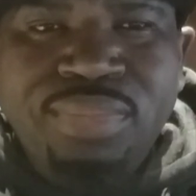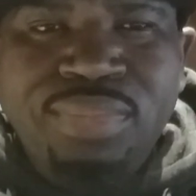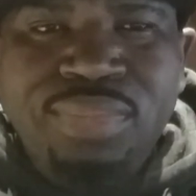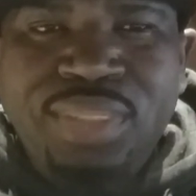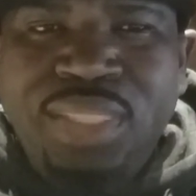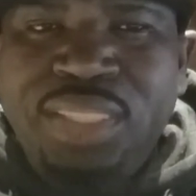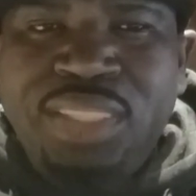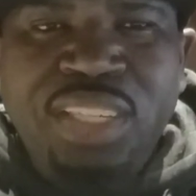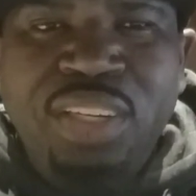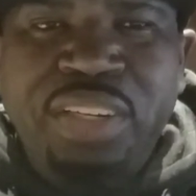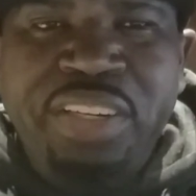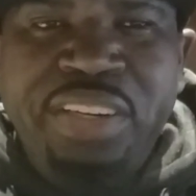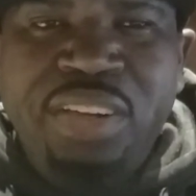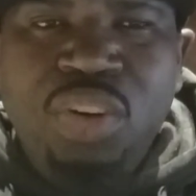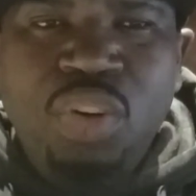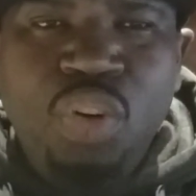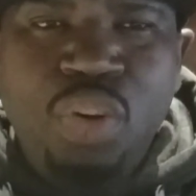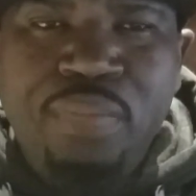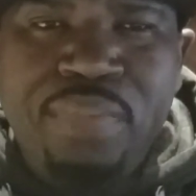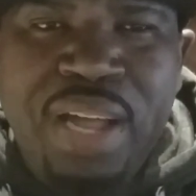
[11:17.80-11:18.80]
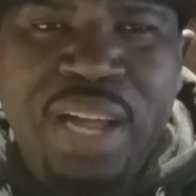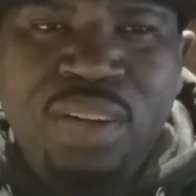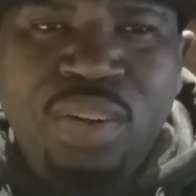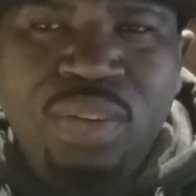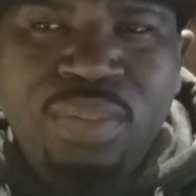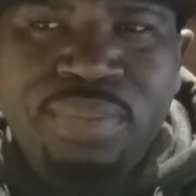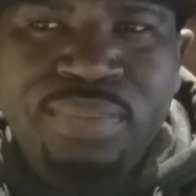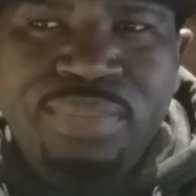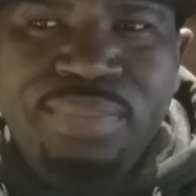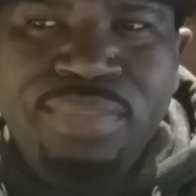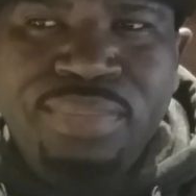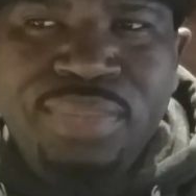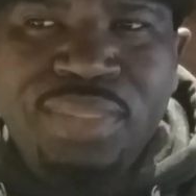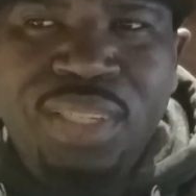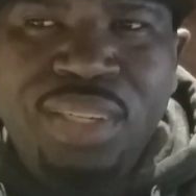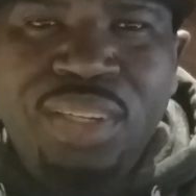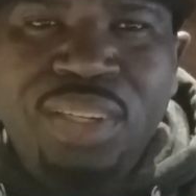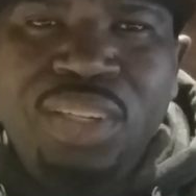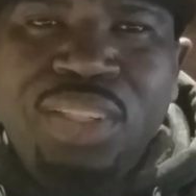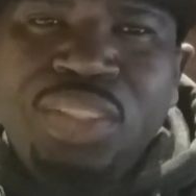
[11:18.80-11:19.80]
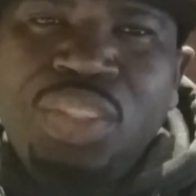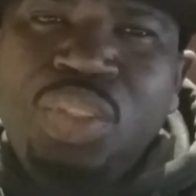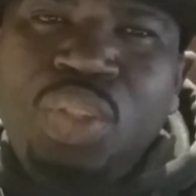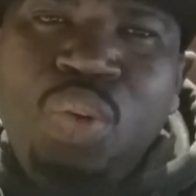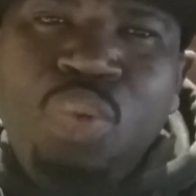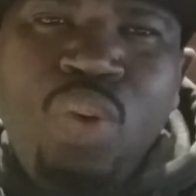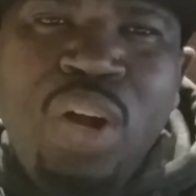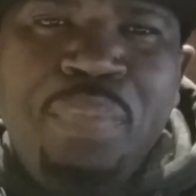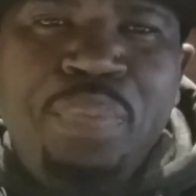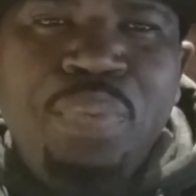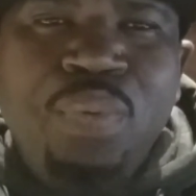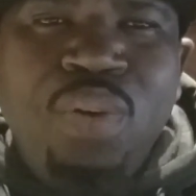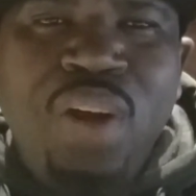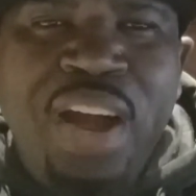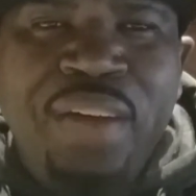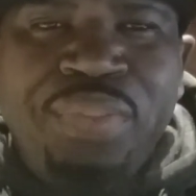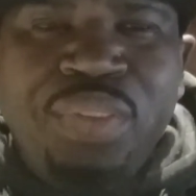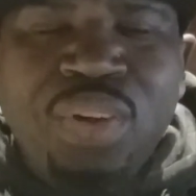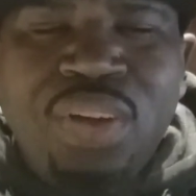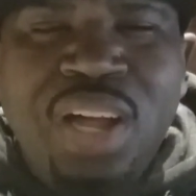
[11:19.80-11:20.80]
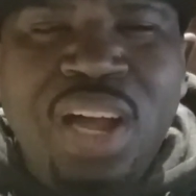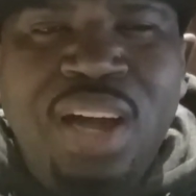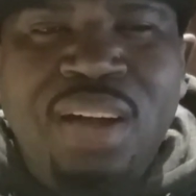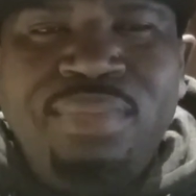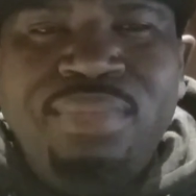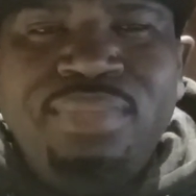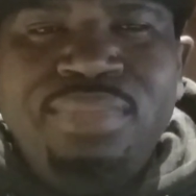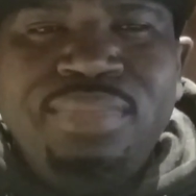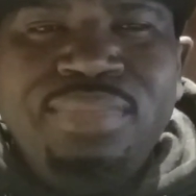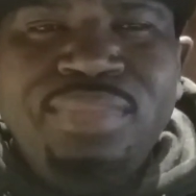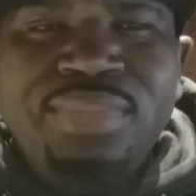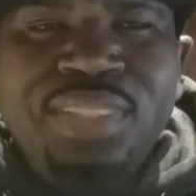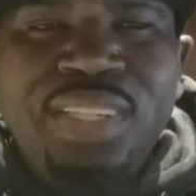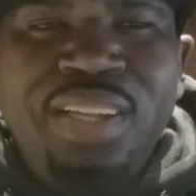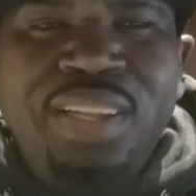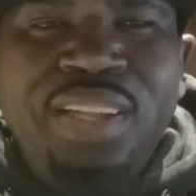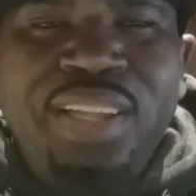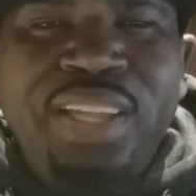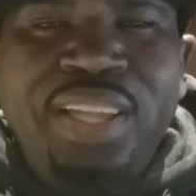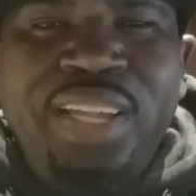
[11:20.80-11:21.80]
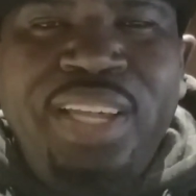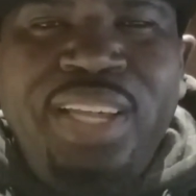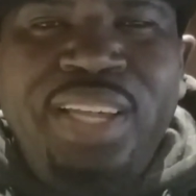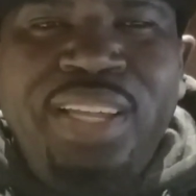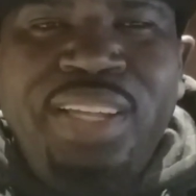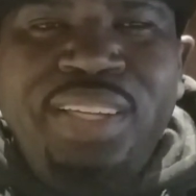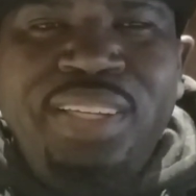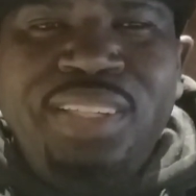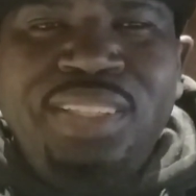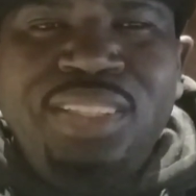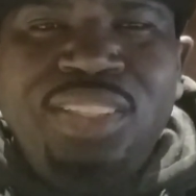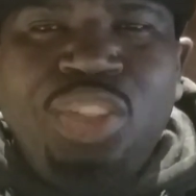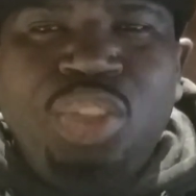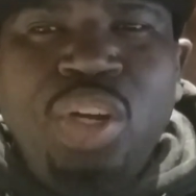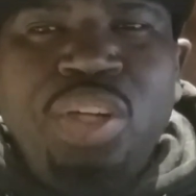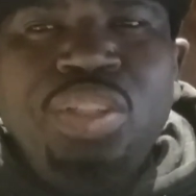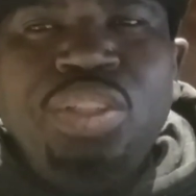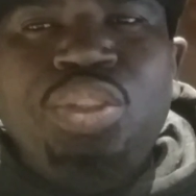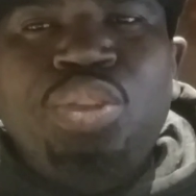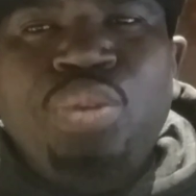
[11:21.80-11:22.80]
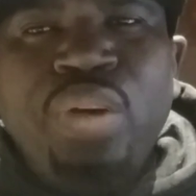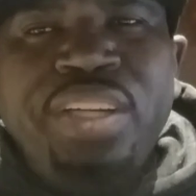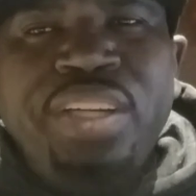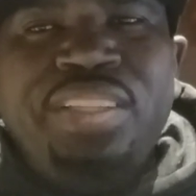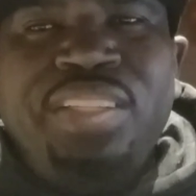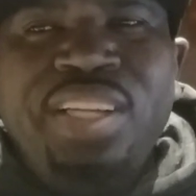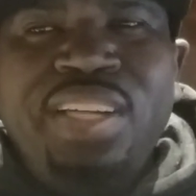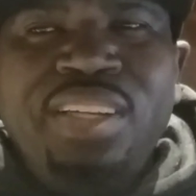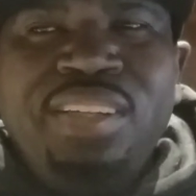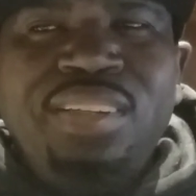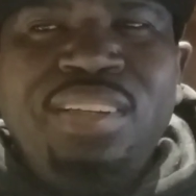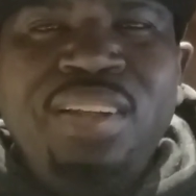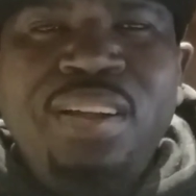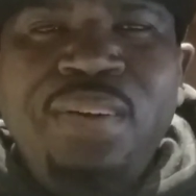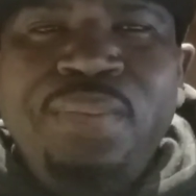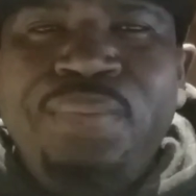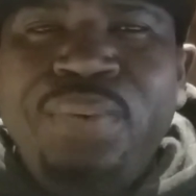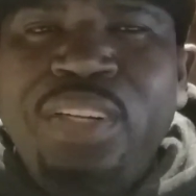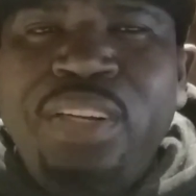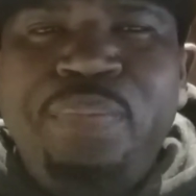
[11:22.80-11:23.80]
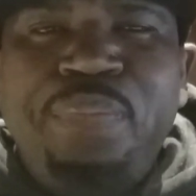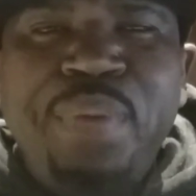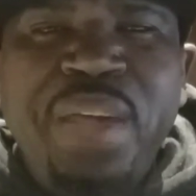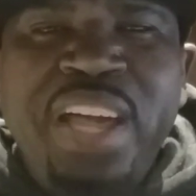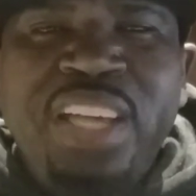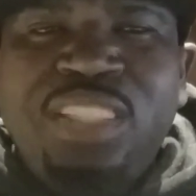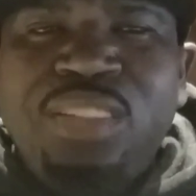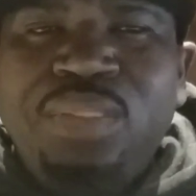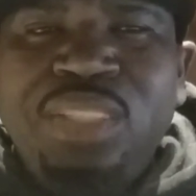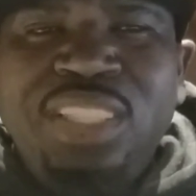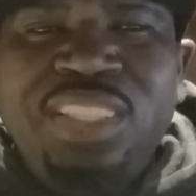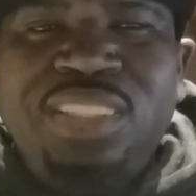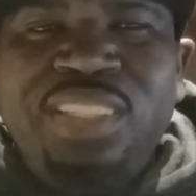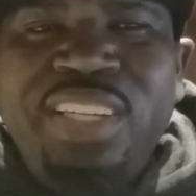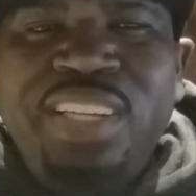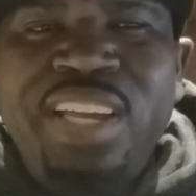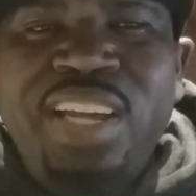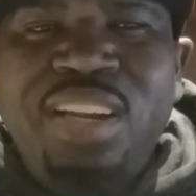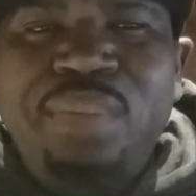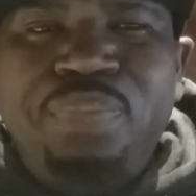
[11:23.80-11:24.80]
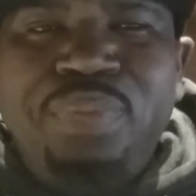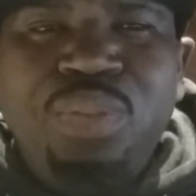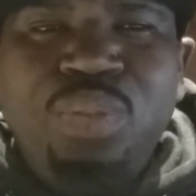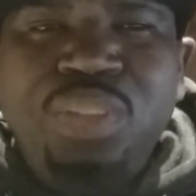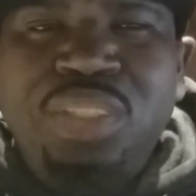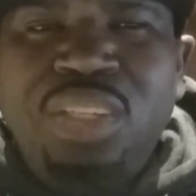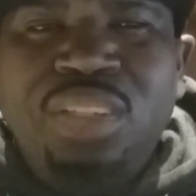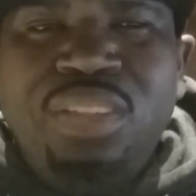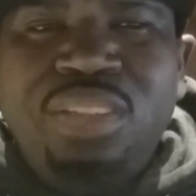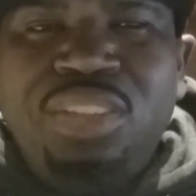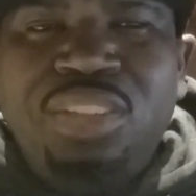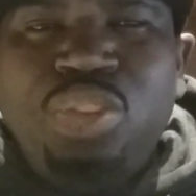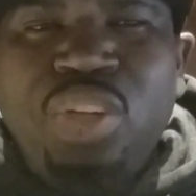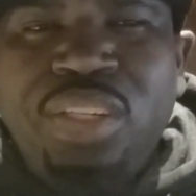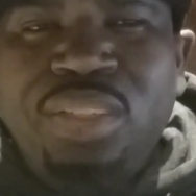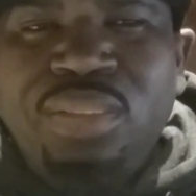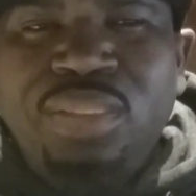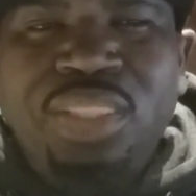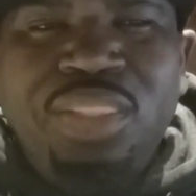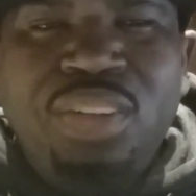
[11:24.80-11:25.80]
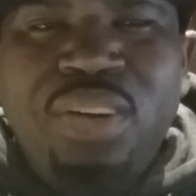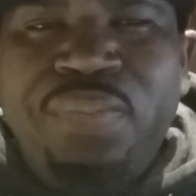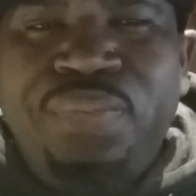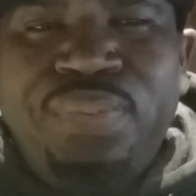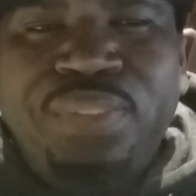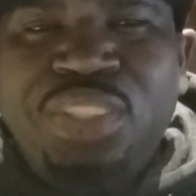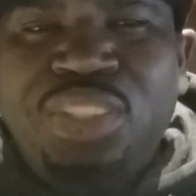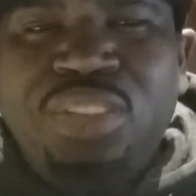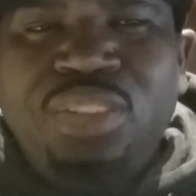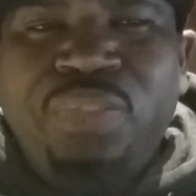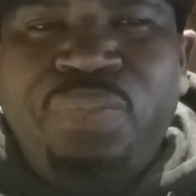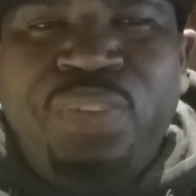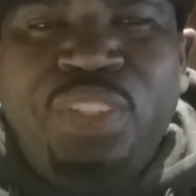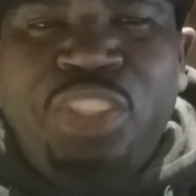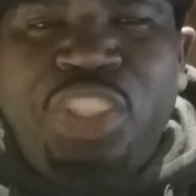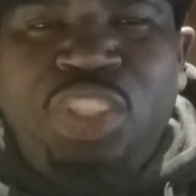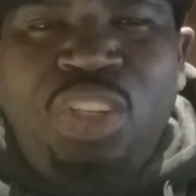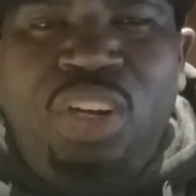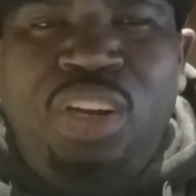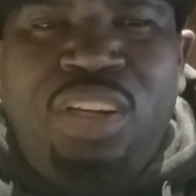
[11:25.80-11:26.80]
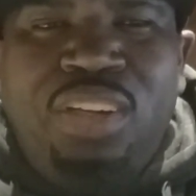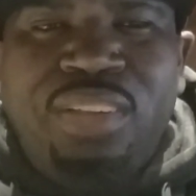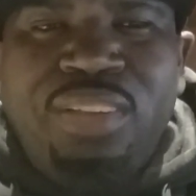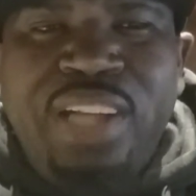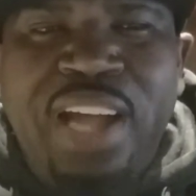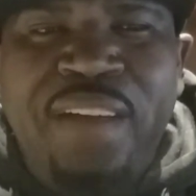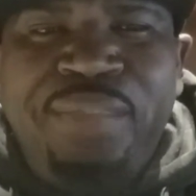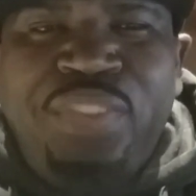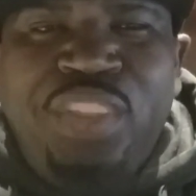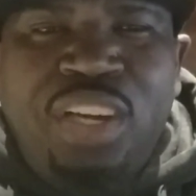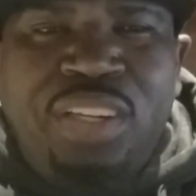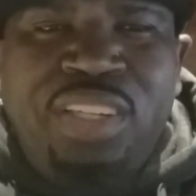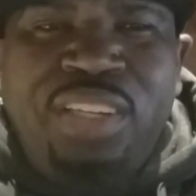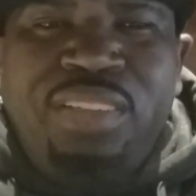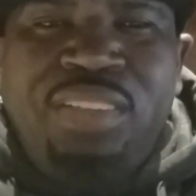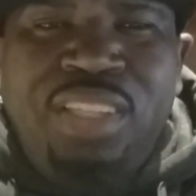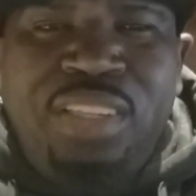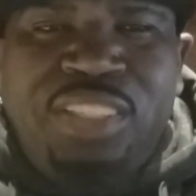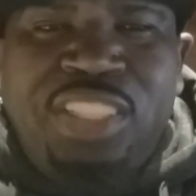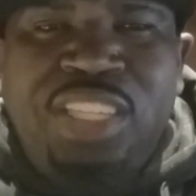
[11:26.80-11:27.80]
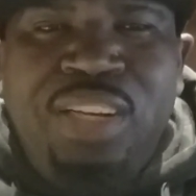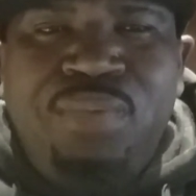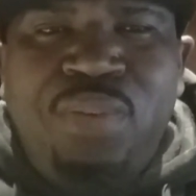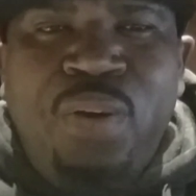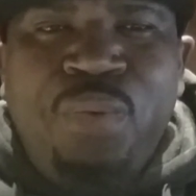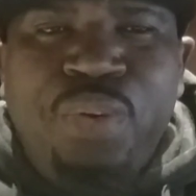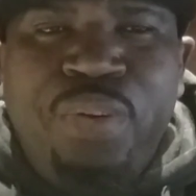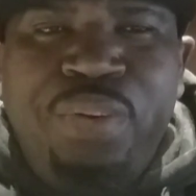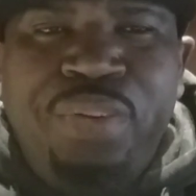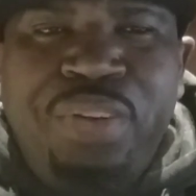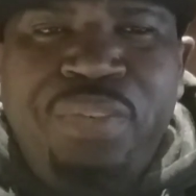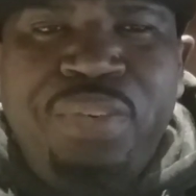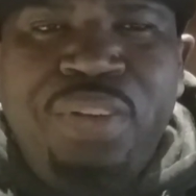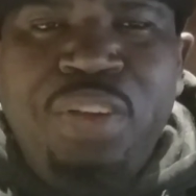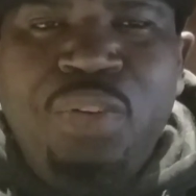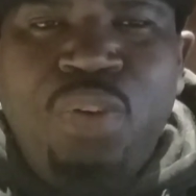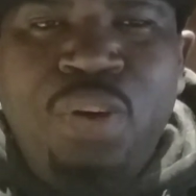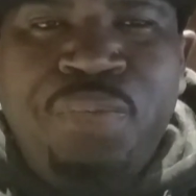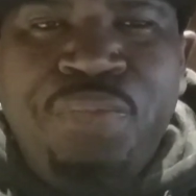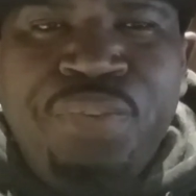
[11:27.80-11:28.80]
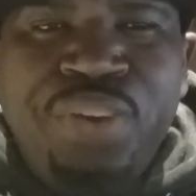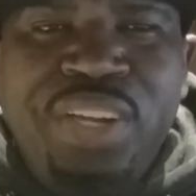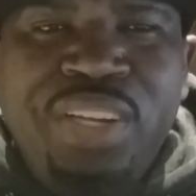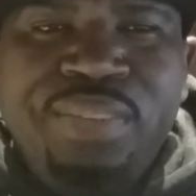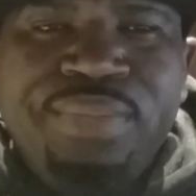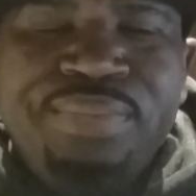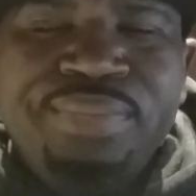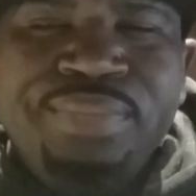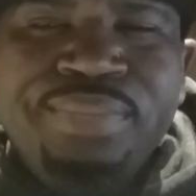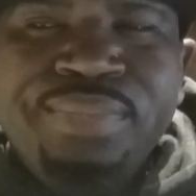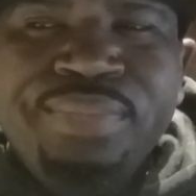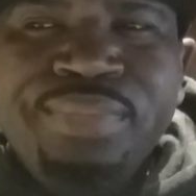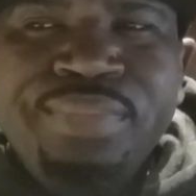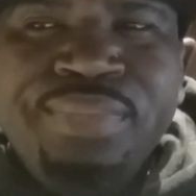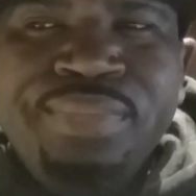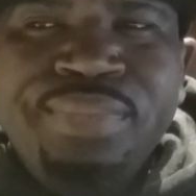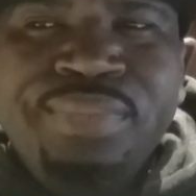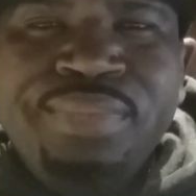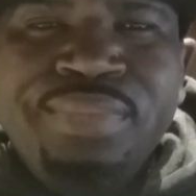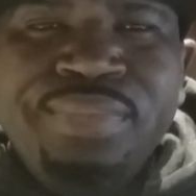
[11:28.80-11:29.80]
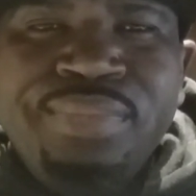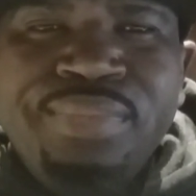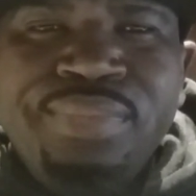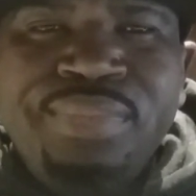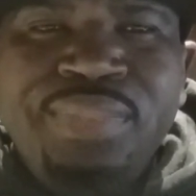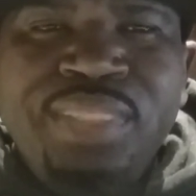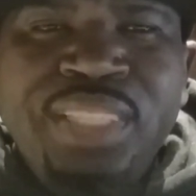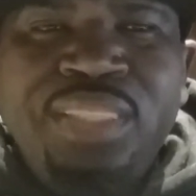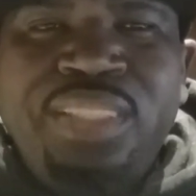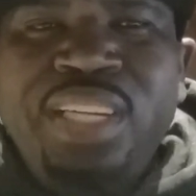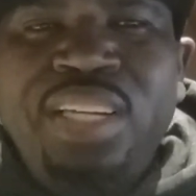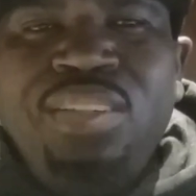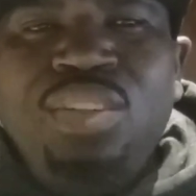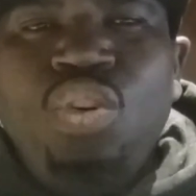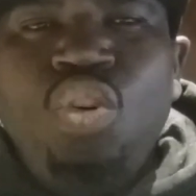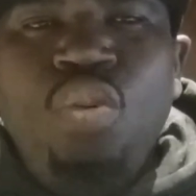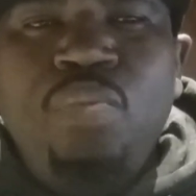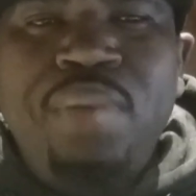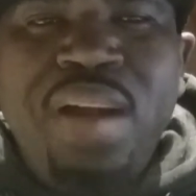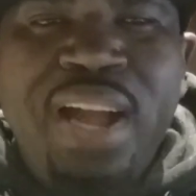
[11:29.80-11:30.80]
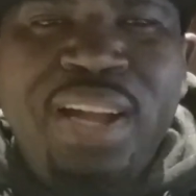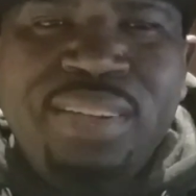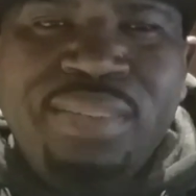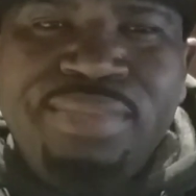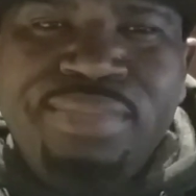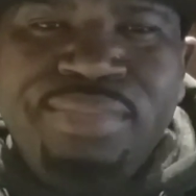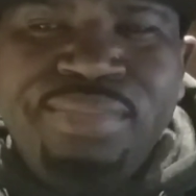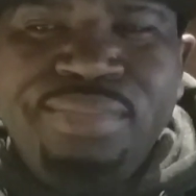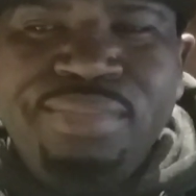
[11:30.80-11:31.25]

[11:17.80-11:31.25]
They say they don't go back home. So the white people have to come and trying to trick them for the past 60 years, trying to, for so long. After they slip were free, they tell them to go back.